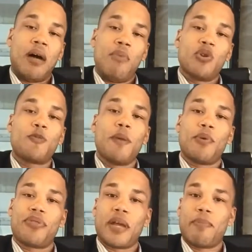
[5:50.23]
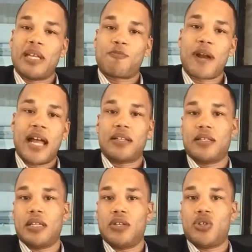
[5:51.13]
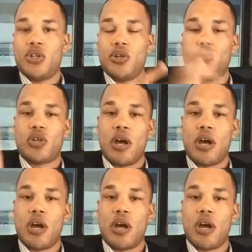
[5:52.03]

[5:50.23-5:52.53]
Most people think best practice is to use